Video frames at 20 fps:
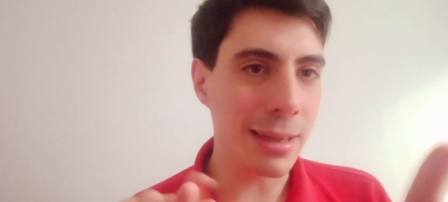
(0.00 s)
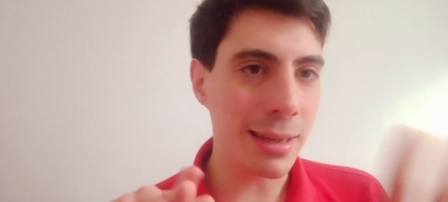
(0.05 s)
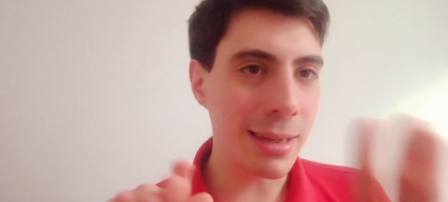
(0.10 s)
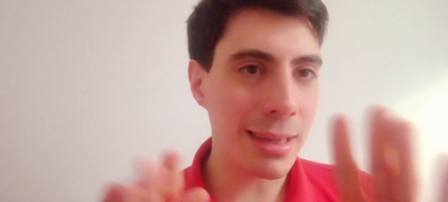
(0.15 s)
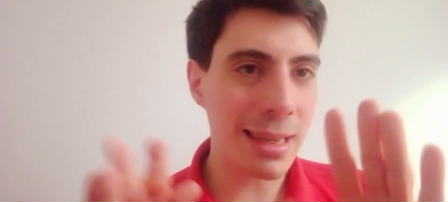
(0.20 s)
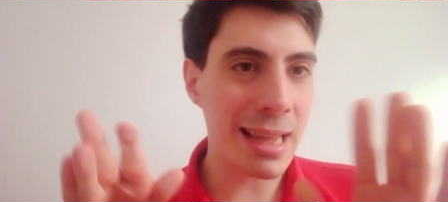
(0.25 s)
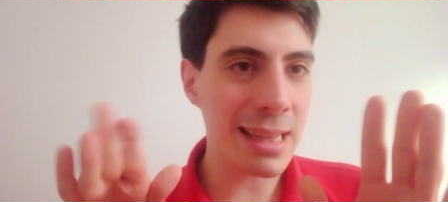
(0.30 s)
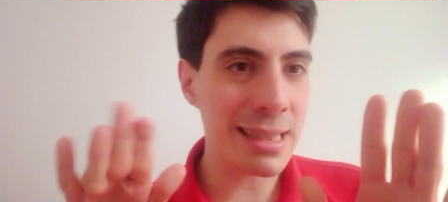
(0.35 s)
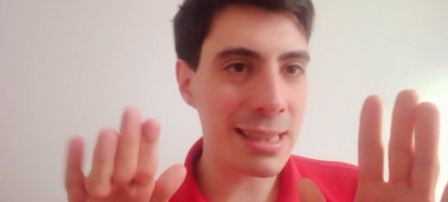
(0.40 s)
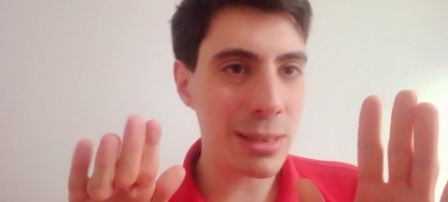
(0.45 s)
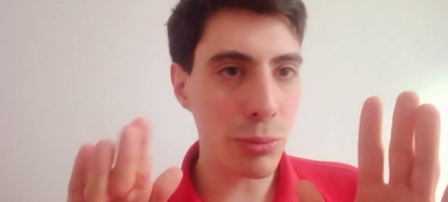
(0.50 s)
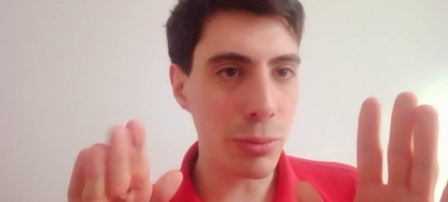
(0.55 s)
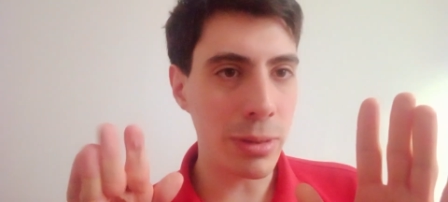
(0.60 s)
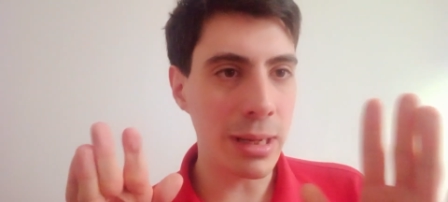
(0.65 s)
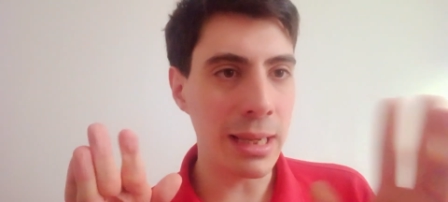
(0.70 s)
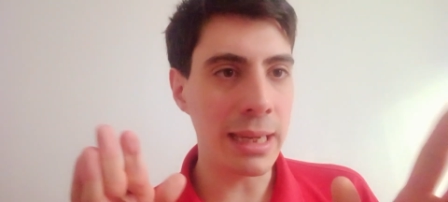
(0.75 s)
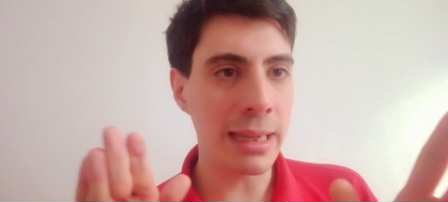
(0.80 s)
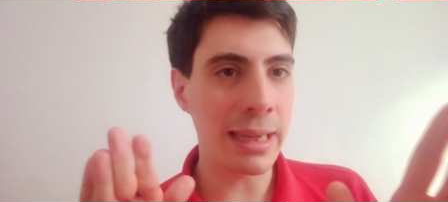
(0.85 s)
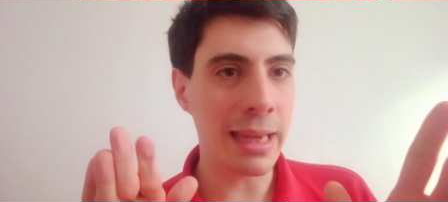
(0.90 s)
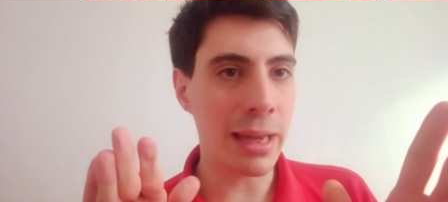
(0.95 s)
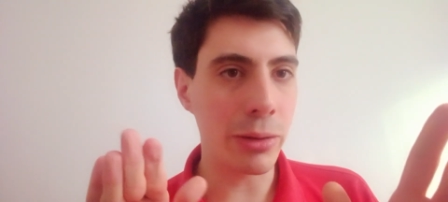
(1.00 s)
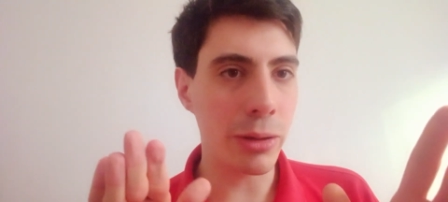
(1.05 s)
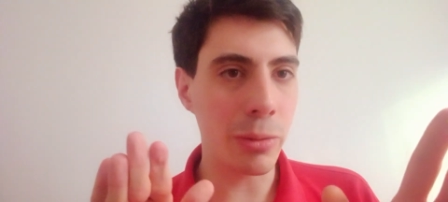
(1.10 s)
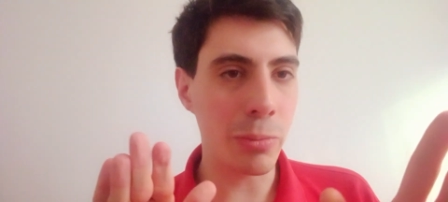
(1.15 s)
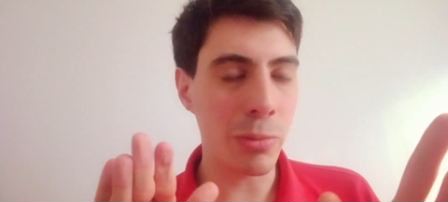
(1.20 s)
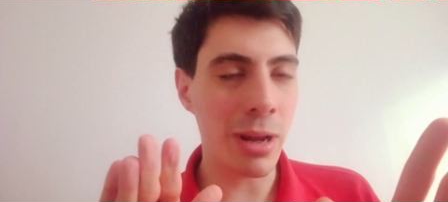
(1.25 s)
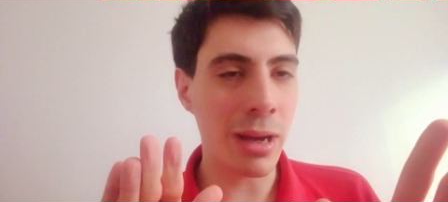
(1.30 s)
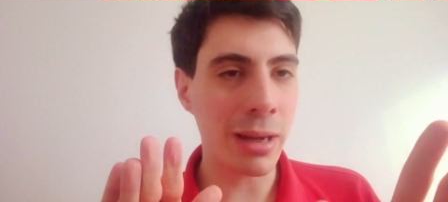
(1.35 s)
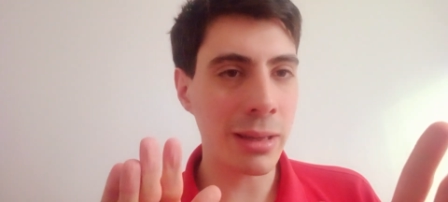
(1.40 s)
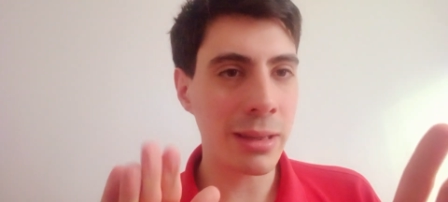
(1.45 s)
That that's really
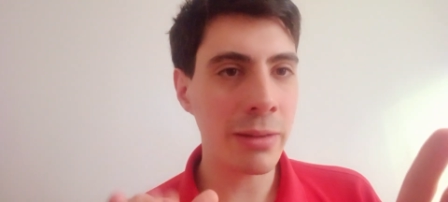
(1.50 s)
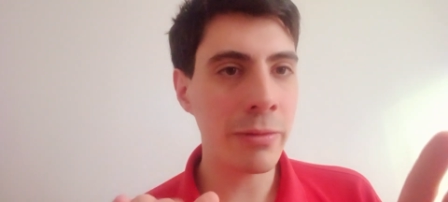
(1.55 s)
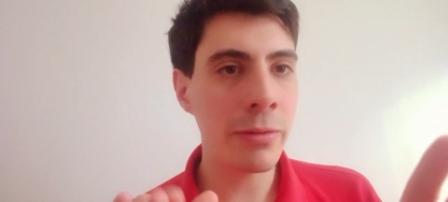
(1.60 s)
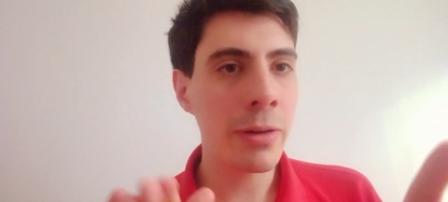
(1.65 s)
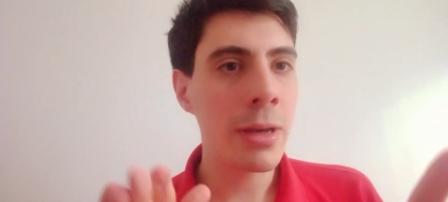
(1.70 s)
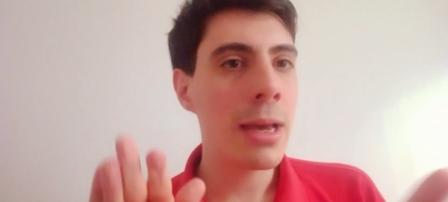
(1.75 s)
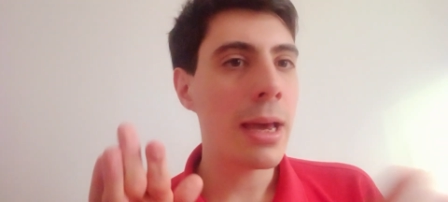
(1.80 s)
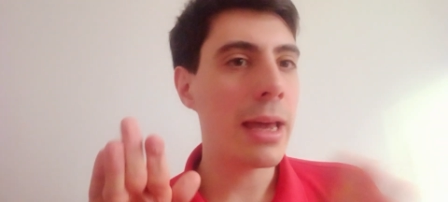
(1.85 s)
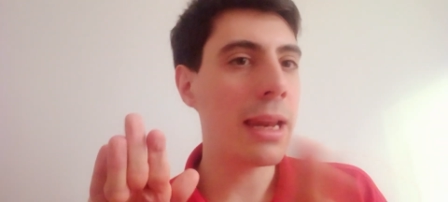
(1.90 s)
counterproductive.